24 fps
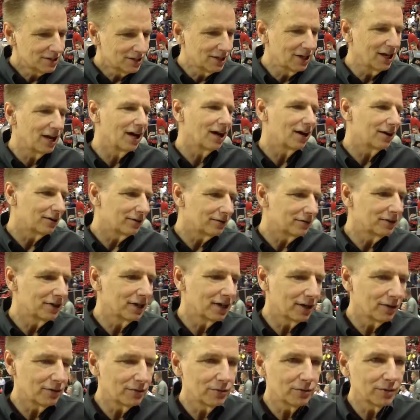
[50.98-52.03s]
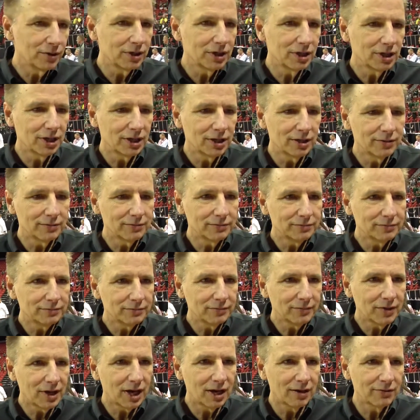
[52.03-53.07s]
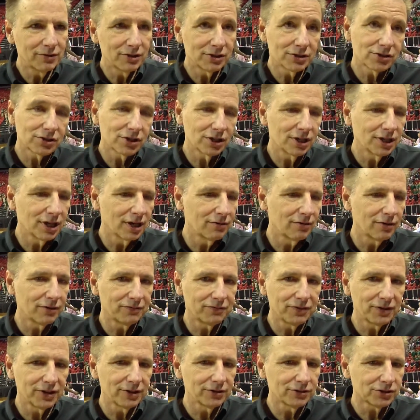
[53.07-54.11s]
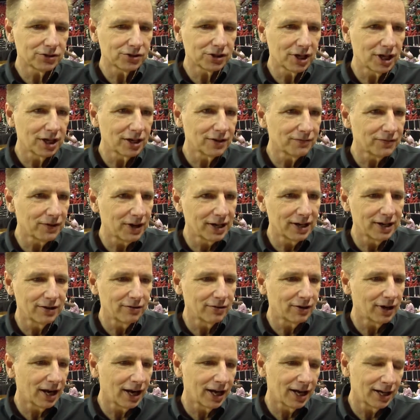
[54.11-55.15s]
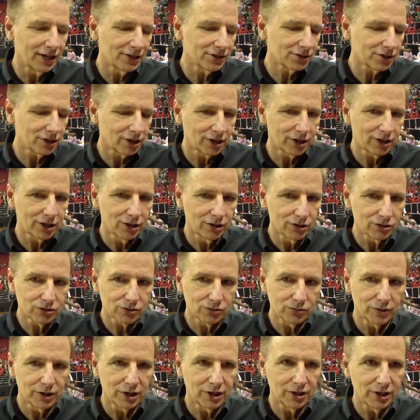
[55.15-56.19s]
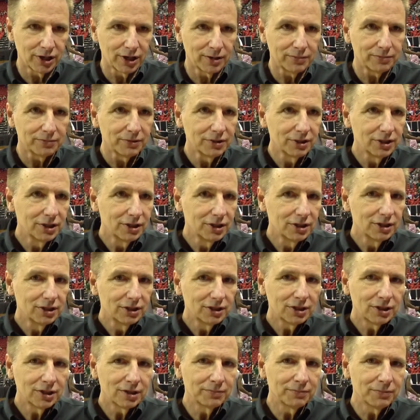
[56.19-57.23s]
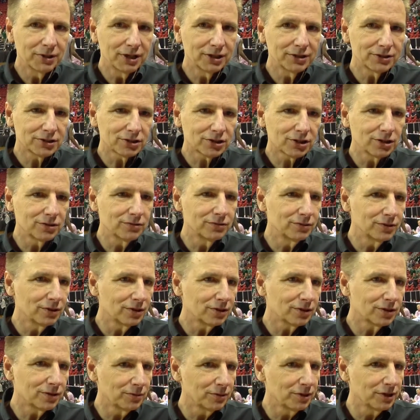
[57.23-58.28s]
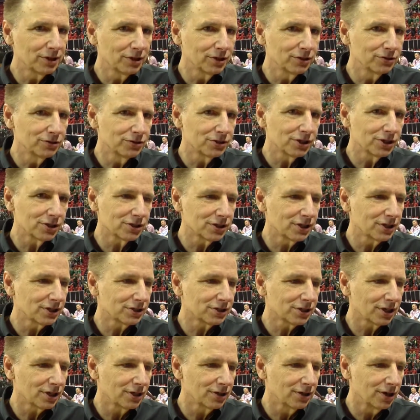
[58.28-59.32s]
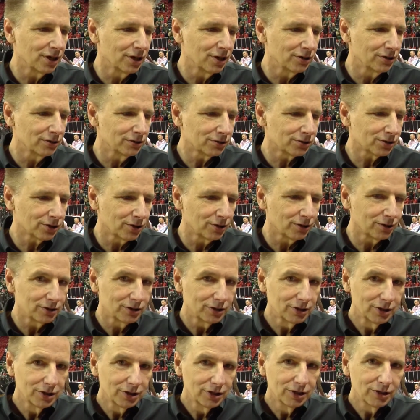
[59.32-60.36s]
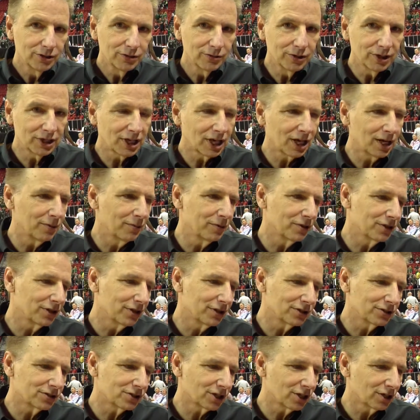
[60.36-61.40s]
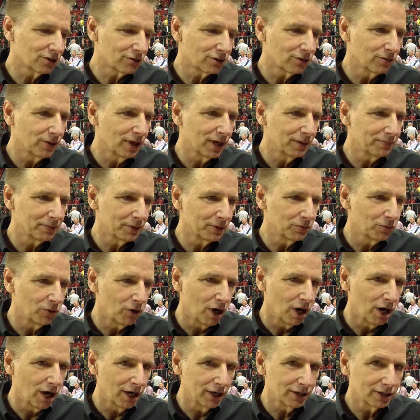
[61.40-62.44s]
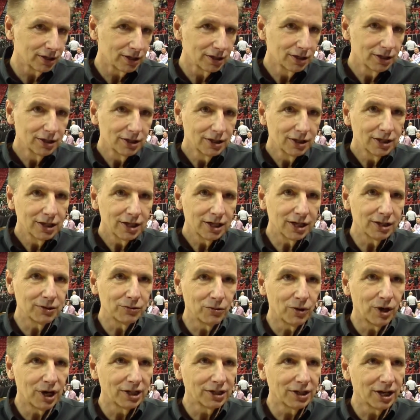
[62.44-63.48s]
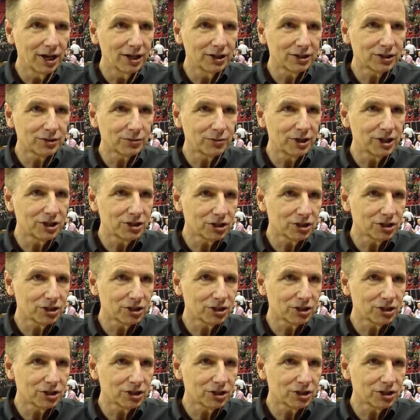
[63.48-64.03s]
Yeah, yeah. We uh, obviously never felt safe. I never. I asked our coach when we were up a bunch, could, could we lose this? And they said no. So we came with our secret weapon, Juan. And Juan got three